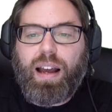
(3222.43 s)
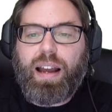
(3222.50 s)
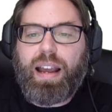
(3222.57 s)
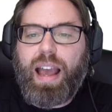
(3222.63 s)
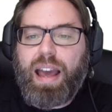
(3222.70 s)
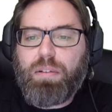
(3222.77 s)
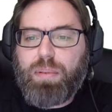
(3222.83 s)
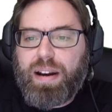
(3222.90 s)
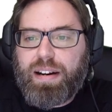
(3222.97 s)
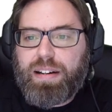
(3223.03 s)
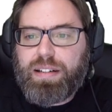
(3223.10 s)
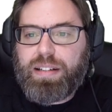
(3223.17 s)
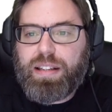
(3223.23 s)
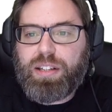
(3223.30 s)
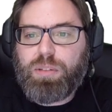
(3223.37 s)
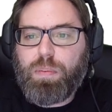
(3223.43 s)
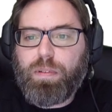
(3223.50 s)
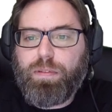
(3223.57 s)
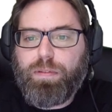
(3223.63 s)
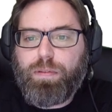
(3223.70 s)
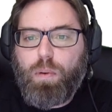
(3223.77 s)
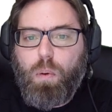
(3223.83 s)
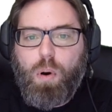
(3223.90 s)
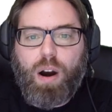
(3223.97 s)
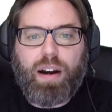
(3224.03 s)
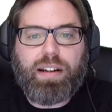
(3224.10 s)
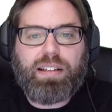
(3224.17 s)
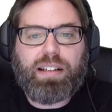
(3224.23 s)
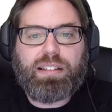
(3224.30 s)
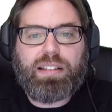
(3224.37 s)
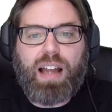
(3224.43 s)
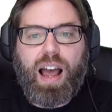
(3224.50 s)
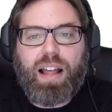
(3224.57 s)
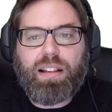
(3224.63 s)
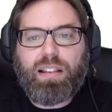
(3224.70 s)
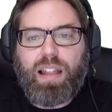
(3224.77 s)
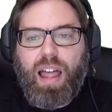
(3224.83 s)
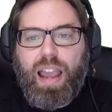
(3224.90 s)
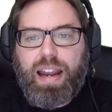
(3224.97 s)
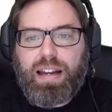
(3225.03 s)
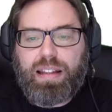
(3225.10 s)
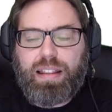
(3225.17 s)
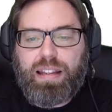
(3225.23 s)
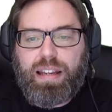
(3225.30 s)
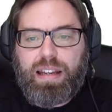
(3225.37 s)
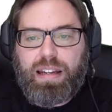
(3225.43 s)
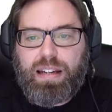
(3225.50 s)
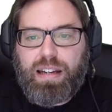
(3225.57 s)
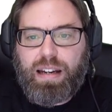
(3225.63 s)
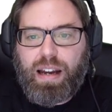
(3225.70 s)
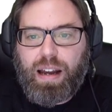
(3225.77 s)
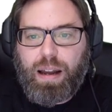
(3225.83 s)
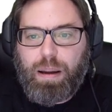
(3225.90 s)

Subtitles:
had ran into this before. It does not like the